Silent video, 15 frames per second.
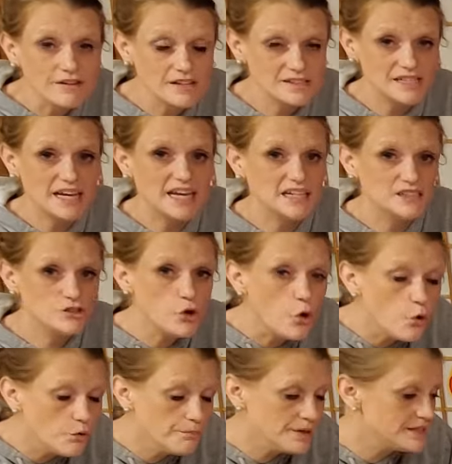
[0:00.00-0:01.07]
because I had
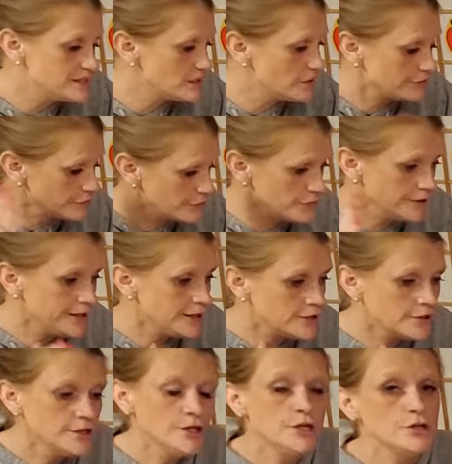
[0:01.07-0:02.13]
told myself earlier,